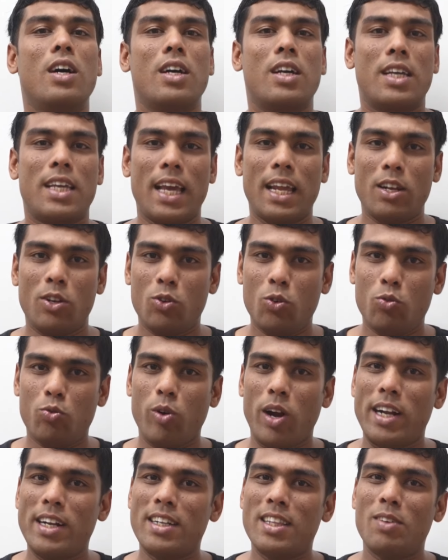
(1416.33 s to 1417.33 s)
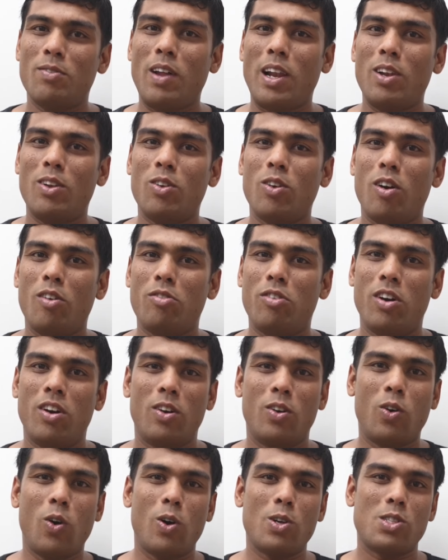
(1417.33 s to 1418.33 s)
can you find the value
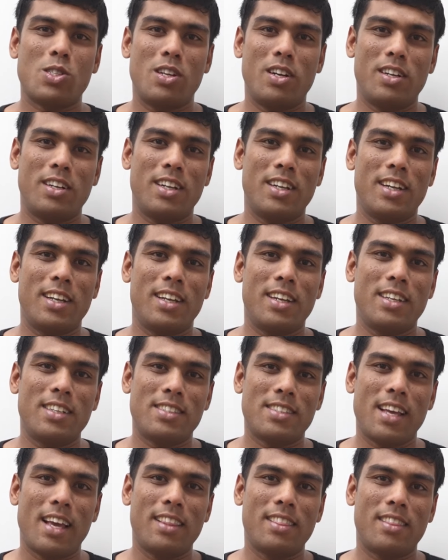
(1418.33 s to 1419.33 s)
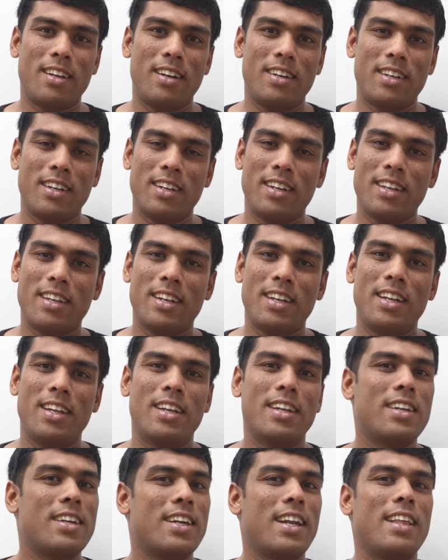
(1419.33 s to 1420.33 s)
of cos 30 degree, sine 30
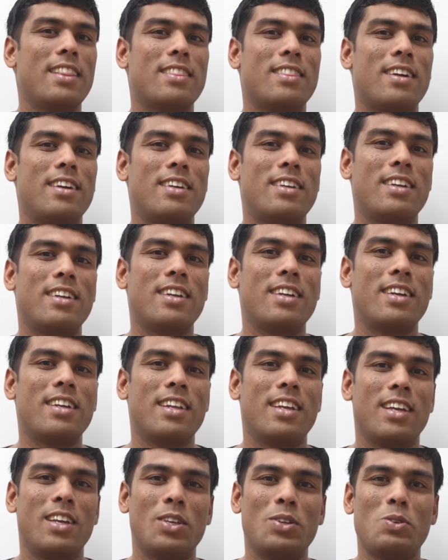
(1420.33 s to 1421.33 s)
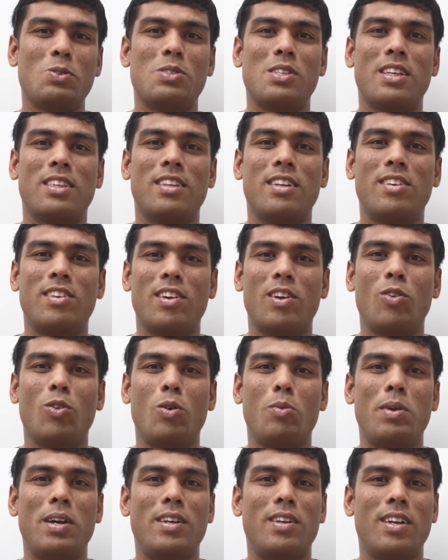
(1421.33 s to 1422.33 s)
degree, tan 30 degree using the
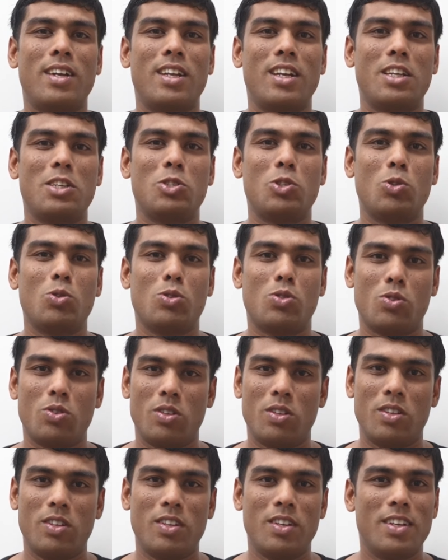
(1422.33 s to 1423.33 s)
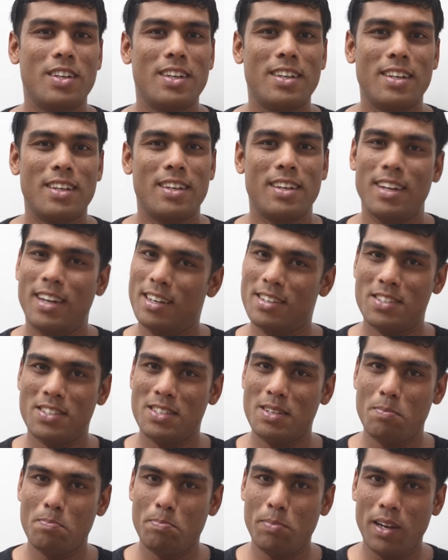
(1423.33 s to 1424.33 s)
trigonometric ratios? It's
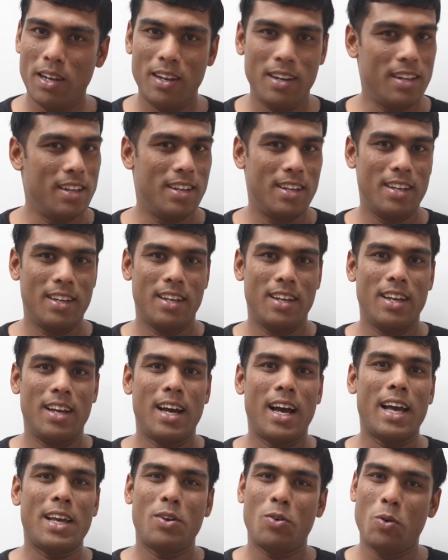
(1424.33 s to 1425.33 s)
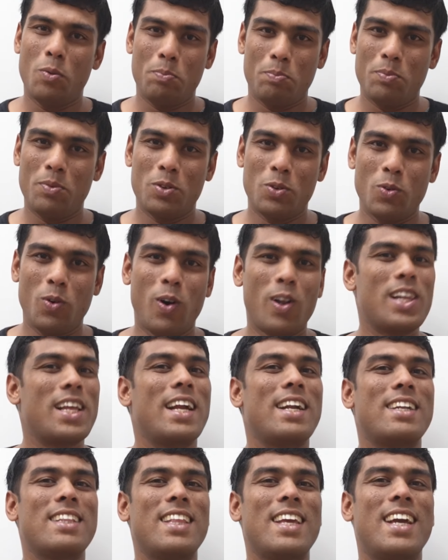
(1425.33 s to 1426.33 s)
simple. I hope you all
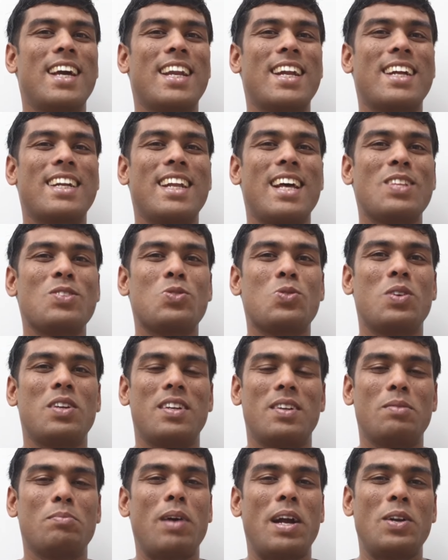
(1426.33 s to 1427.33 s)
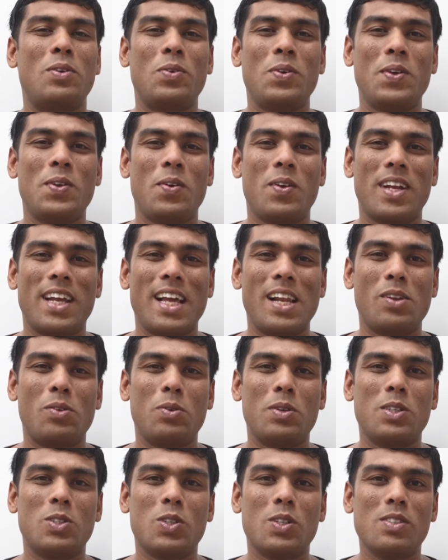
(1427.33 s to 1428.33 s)
get the correct answer by doing your
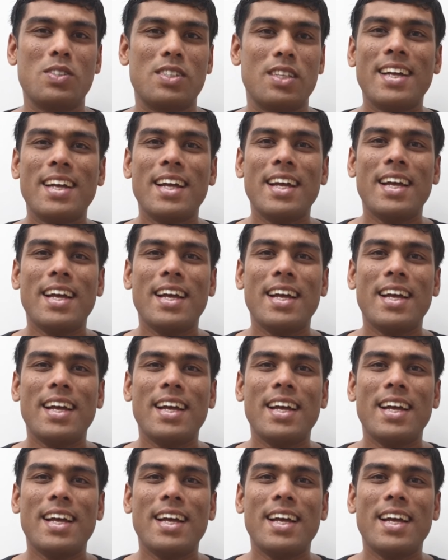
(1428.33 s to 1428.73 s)
calculations.